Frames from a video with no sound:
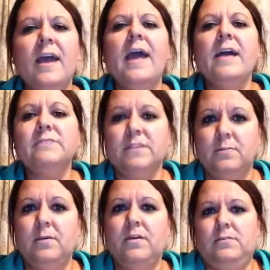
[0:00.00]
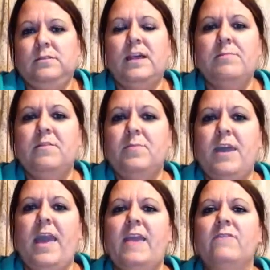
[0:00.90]
have some type of
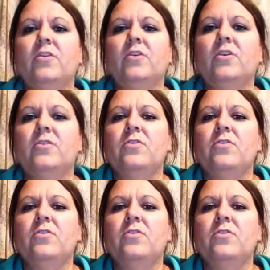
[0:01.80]
behavior.